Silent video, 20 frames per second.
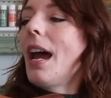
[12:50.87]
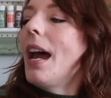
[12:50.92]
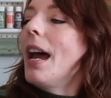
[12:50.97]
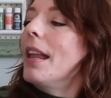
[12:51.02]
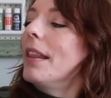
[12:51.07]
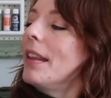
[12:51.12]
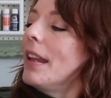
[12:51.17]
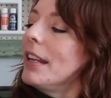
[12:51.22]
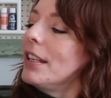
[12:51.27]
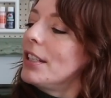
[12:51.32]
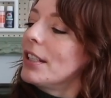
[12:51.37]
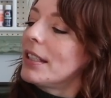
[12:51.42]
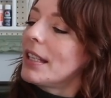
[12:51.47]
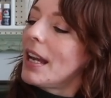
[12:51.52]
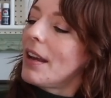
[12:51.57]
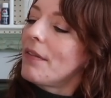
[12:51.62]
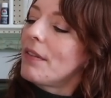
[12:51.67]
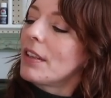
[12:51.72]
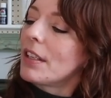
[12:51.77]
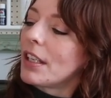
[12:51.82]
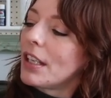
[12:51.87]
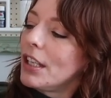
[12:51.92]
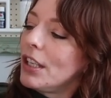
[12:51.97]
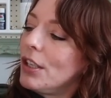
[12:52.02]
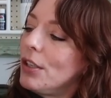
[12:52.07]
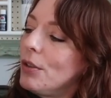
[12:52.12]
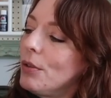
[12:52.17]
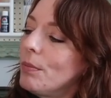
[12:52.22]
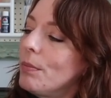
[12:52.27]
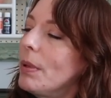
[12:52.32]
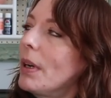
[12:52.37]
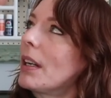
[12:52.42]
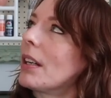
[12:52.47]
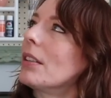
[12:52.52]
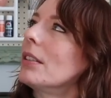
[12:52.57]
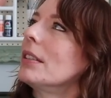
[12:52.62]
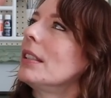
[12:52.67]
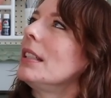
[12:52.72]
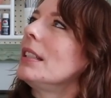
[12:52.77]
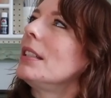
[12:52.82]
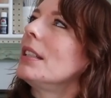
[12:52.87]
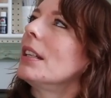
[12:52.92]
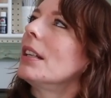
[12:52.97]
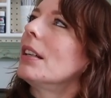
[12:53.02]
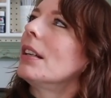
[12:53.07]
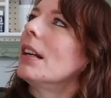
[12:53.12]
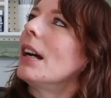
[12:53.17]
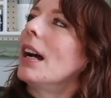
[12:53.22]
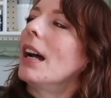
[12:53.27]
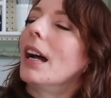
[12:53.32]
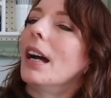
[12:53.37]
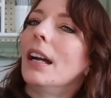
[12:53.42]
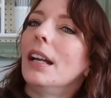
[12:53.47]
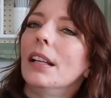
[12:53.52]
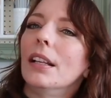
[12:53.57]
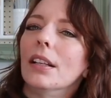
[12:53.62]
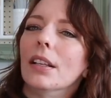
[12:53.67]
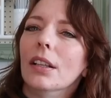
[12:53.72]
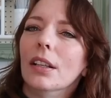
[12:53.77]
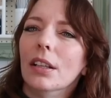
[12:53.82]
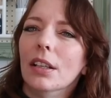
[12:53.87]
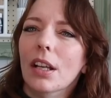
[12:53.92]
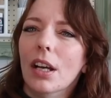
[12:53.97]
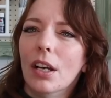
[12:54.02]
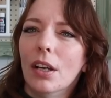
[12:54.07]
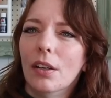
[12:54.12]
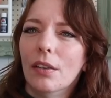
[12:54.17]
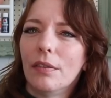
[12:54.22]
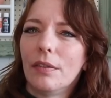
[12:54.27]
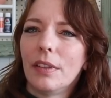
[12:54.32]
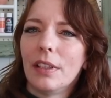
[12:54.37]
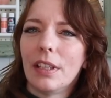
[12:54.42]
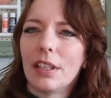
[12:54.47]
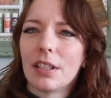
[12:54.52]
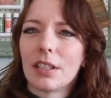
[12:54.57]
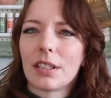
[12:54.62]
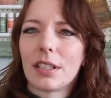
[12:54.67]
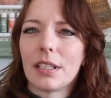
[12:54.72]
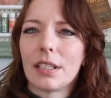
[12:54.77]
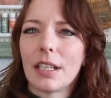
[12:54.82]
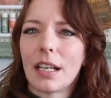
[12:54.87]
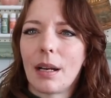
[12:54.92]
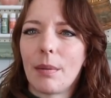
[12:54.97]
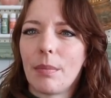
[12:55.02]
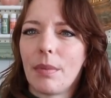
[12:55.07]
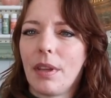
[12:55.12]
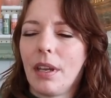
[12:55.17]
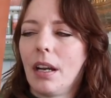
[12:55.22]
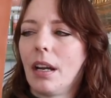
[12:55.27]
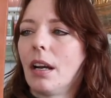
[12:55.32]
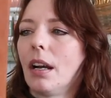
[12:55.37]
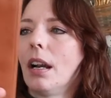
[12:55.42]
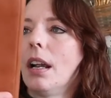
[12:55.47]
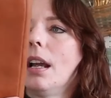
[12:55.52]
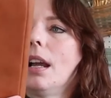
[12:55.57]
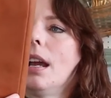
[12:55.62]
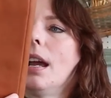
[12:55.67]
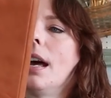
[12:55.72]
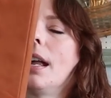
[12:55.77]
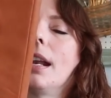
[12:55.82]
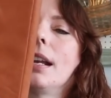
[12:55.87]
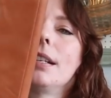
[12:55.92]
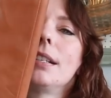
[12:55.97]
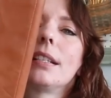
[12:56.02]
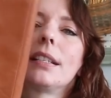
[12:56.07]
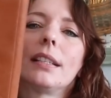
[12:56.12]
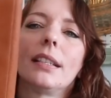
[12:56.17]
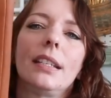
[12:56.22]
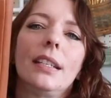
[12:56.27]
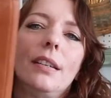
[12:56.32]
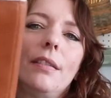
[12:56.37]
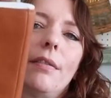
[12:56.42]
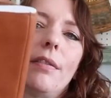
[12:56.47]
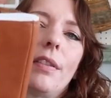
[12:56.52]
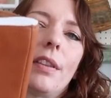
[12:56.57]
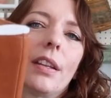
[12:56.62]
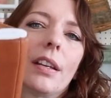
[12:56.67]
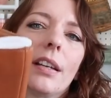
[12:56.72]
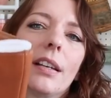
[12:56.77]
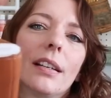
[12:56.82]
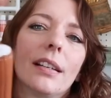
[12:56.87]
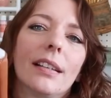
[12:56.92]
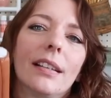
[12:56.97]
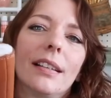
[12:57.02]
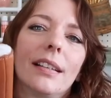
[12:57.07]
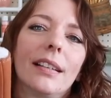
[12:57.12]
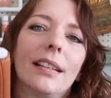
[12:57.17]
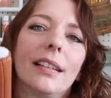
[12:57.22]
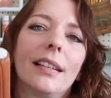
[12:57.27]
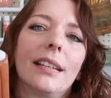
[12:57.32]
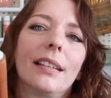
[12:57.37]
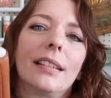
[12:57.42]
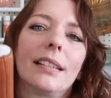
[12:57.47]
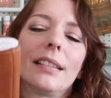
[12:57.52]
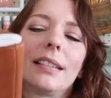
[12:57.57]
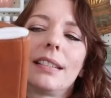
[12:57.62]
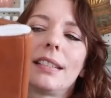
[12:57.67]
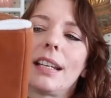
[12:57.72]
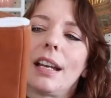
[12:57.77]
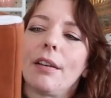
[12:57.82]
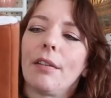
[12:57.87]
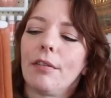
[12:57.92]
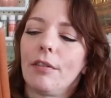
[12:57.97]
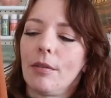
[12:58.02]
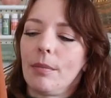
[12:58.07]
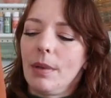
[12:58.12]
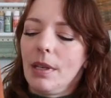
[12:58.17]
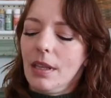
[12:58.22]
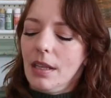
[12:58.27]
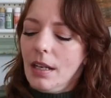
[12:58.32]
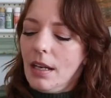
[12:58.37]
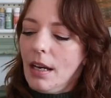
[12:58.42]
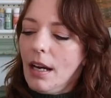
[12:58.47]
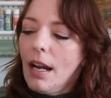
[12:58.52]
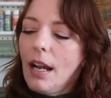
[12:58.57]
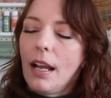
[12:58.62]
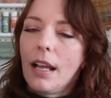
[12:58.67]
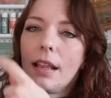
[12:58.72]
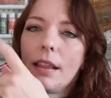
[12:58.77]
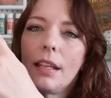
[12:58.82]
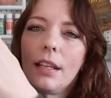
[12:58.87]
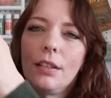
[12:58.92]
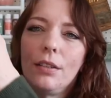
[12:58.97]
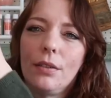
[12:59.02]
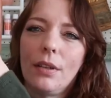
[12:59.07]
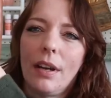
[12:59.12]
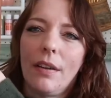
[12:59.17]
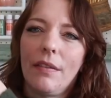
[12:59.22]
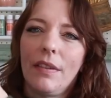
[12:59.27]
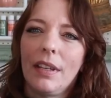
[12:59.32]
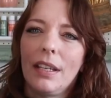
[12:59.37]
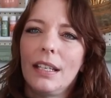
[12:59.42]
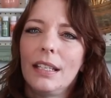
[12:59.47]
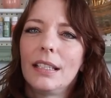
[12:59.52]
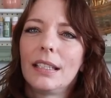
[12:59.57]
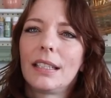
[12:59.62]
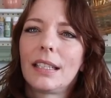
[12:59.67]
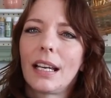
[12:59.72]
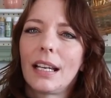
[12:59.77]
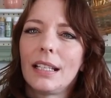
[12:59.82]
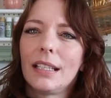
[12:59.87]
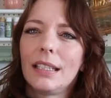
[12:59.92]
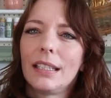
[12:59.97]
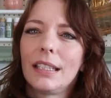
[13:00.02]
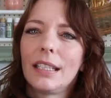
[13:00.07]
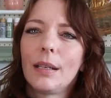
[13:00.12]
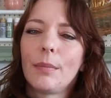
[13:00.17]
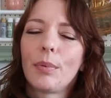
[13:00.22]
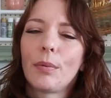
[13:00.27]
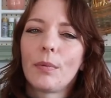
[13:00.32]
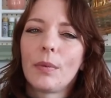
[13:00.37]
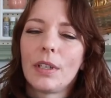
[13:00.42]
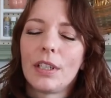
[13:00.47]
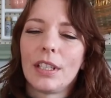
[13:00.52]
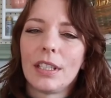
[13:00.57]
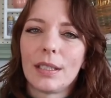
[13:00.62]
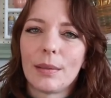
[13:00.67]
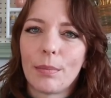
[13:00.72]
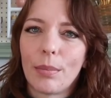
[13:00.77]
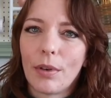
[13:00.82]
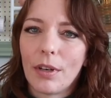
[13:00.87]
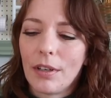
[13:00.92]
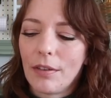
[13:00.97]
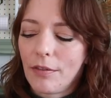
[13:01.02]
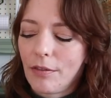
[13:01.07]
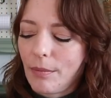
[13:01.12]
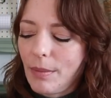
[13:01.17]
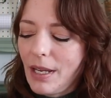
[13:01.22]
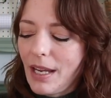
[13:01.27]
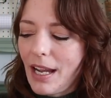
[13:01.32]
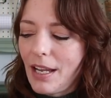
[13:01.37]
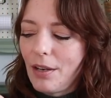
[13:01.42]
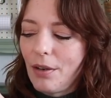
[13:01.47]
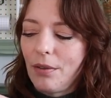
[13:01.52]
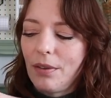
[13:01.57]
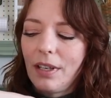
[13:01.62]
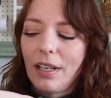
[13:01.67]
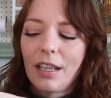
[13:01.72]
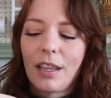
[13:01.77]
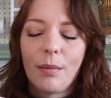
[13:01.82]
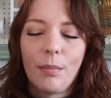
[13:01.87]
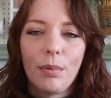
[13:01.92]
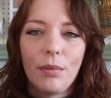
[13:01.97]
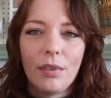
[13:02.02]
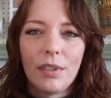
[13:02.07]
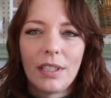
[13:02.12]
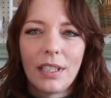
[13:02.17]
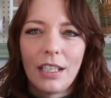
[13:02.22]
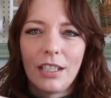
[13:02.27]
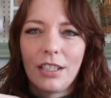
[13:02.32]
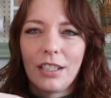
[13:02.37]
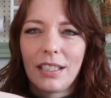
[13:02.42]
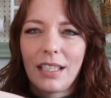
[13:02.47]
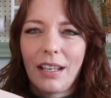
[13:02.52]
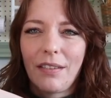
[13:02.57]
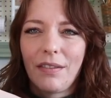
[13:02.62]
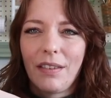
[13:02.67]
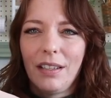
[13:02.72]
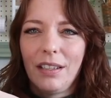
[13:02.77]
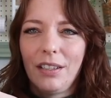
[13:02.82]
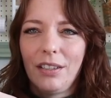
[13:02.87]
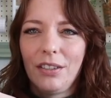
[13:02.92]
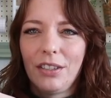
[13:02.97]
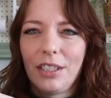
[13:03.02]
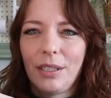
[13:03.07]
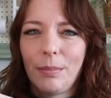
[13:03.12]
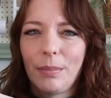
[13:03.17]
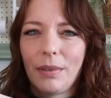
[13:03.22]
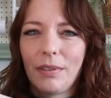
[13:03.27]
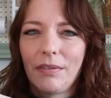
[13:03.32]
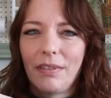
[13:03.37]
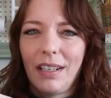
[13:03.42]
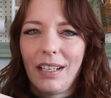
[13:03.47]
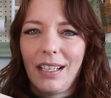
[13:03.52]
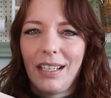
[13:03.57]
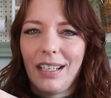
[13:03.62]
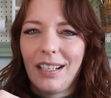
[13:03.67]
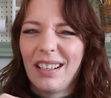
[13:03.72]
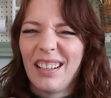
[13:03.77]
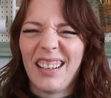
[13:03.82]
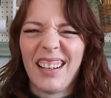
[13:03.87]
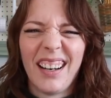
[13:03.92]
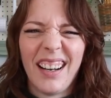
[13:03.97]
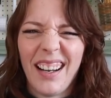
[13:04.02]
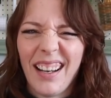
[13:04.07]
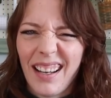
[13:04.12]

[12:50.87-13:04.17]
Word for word: And they just have this cute buckle detail I love. And there's the top there. And I just leave the styrofoam in there. They do have the inside zip, which is important for me. I don't like the boots that just have the little zipper right here.